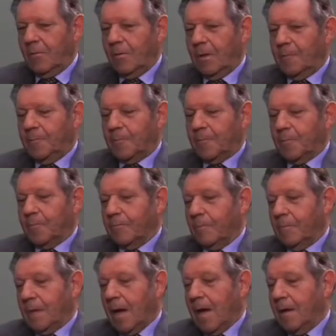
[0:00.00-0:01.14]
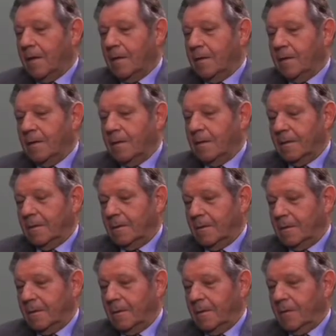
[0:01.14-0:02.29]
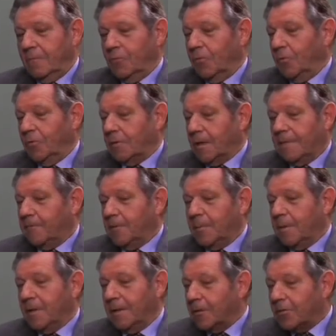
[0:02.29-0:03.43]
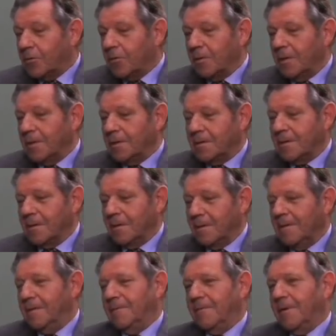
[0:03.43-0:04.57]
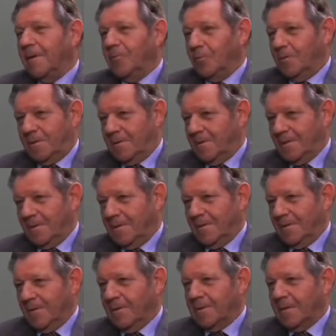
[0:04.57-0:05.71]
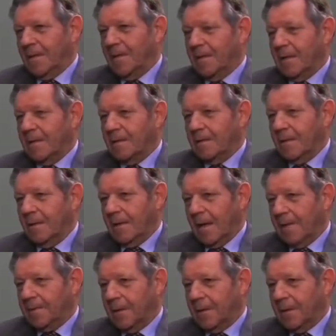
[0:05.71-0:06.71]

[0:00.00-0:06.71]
Well, I would not have to be an internist if I would not say that I